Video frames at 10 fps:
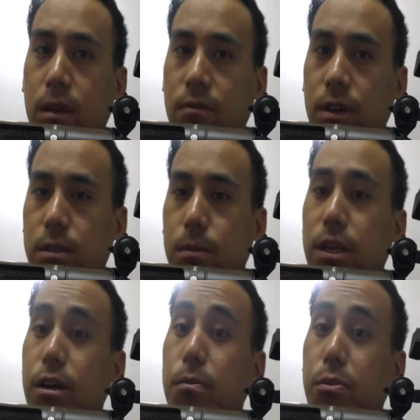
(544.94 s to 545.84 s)
For example,
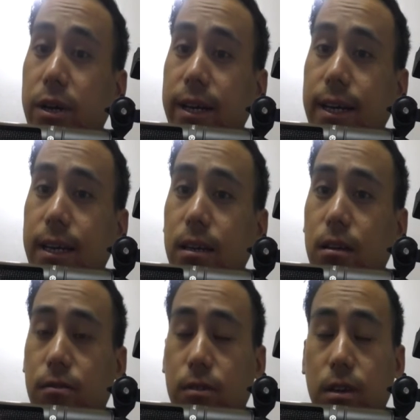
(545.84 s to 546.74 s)
dear pretty.
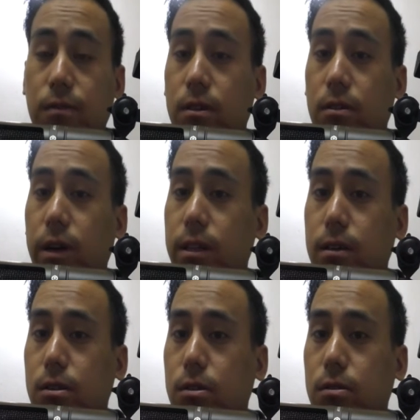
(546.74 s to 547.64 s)
If you're
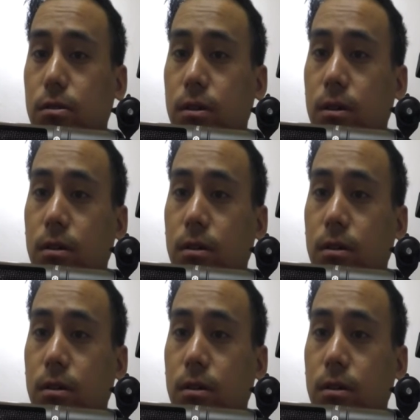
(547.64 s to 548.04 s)
writing to